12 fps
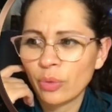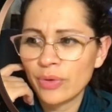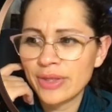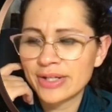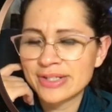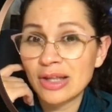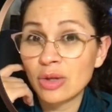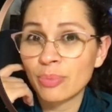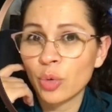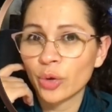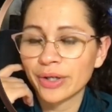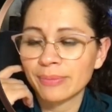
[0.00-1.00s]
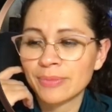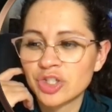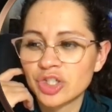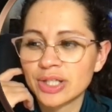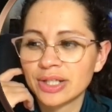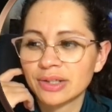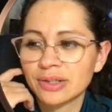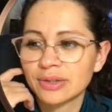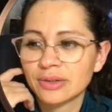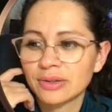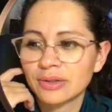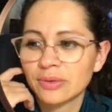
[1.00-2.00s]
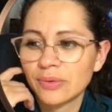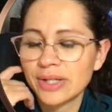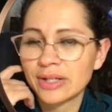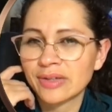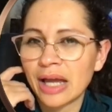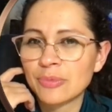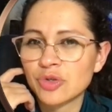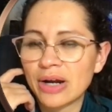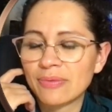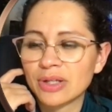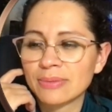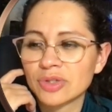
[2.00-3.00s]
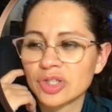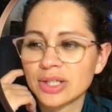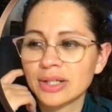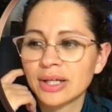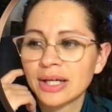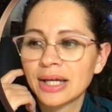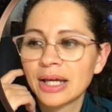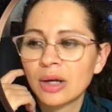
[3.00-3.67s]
We need a teleport machine. We need a time-traveling machine.